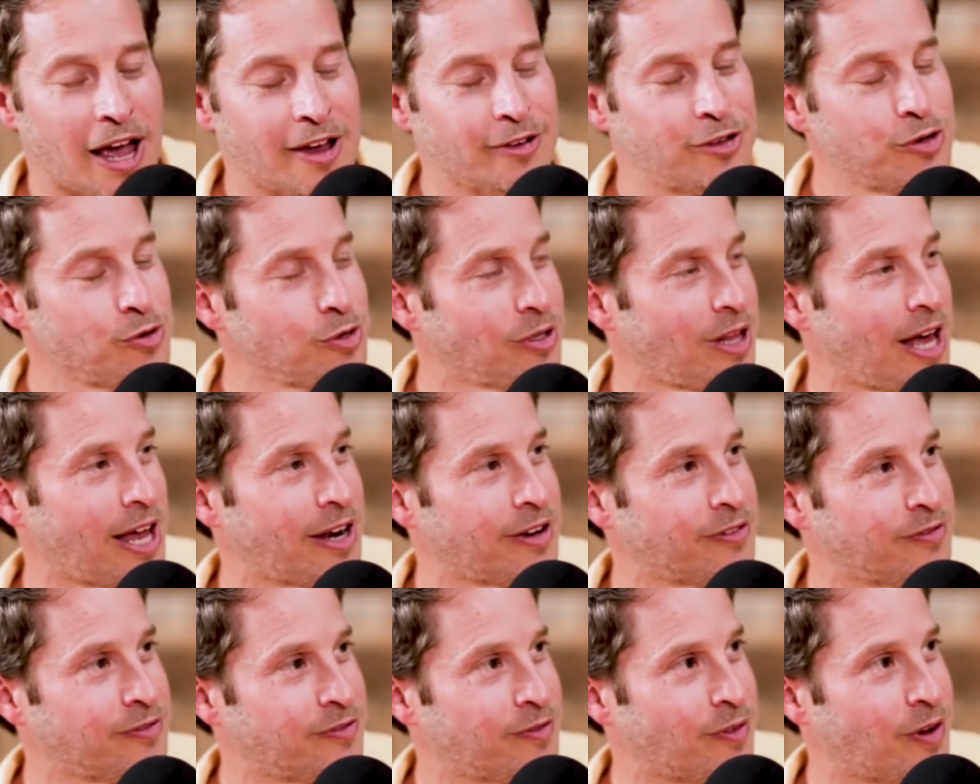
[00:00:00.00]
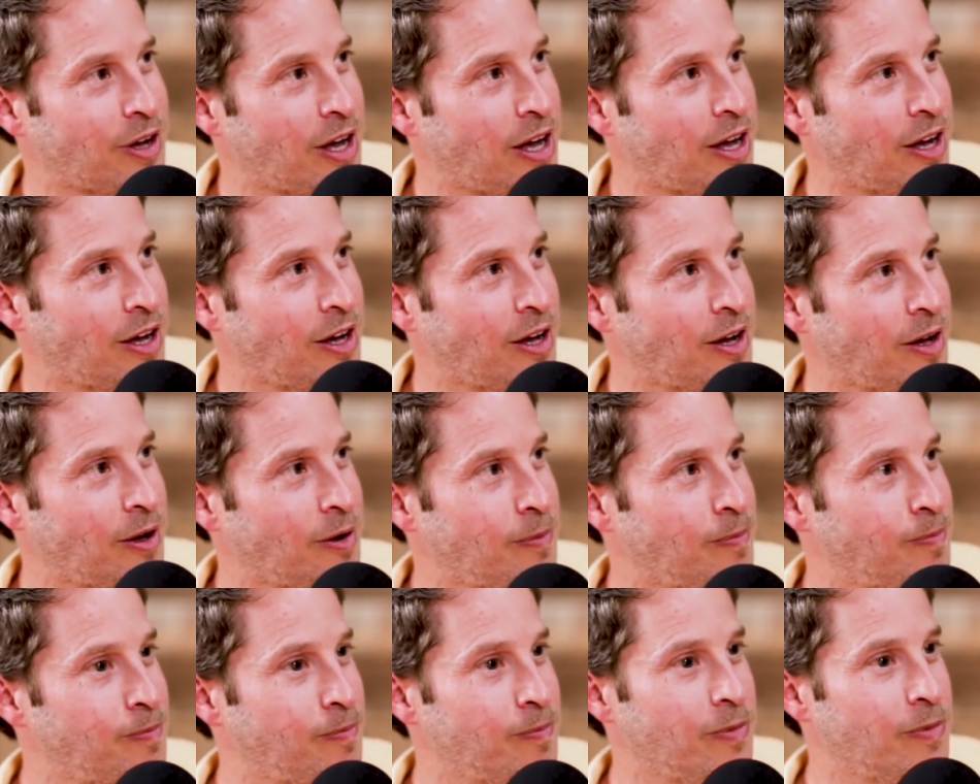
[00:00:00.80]
do a lot
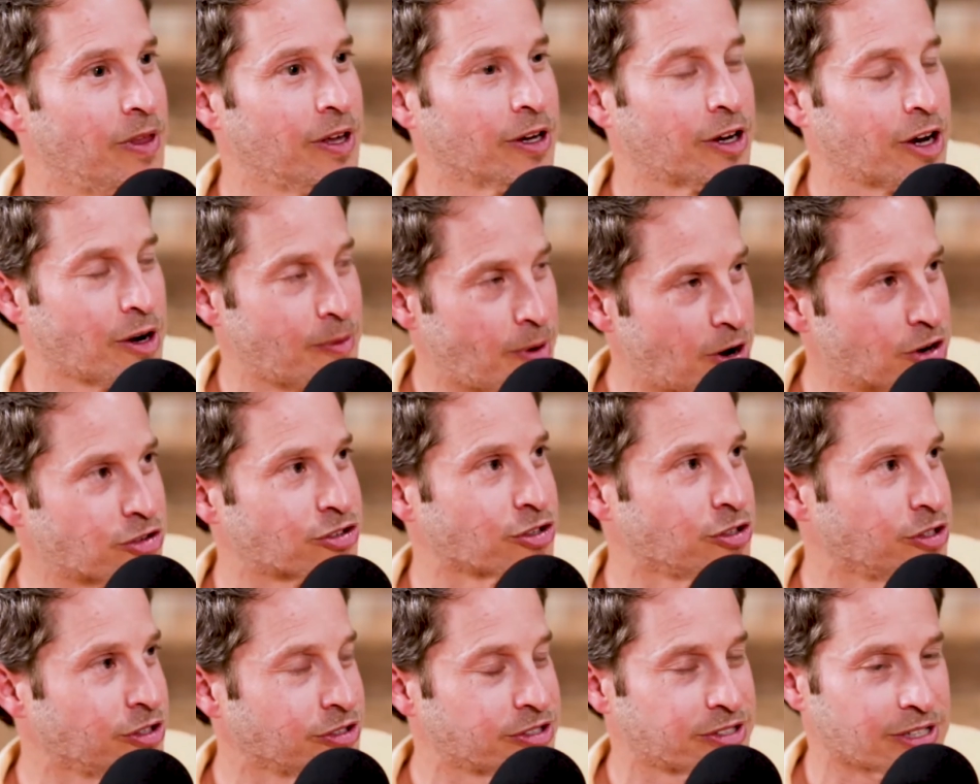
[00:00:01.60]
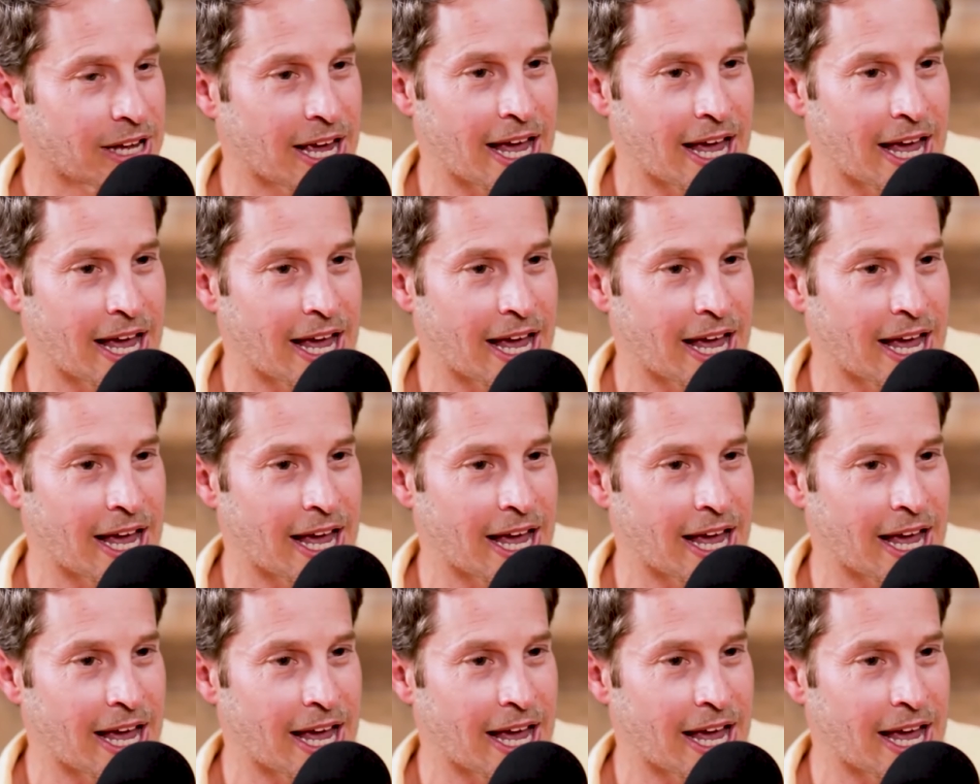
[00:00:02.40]
of commercials,